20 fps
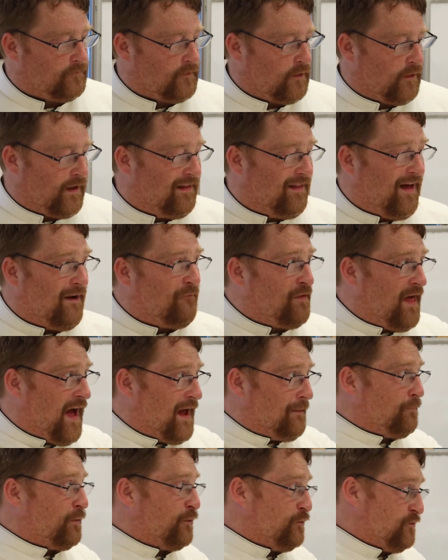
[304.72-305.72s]
or I love
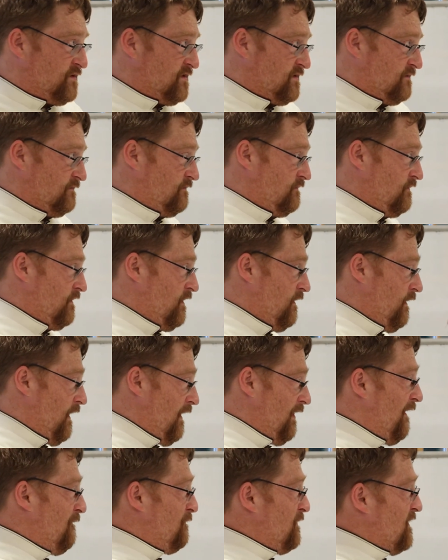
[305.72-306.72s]
that person or
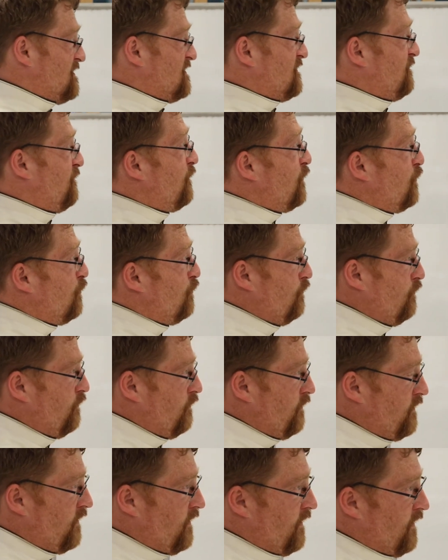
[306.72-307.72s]
I love this
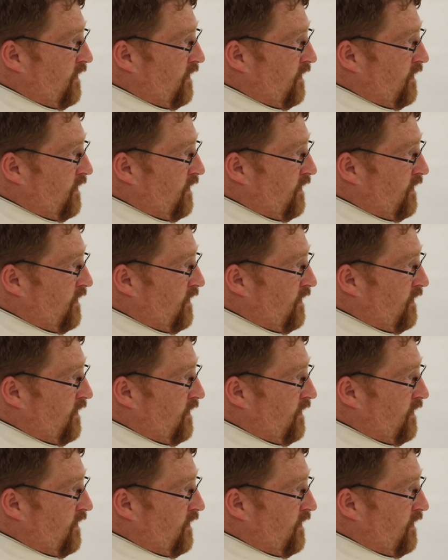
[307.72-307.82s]
food,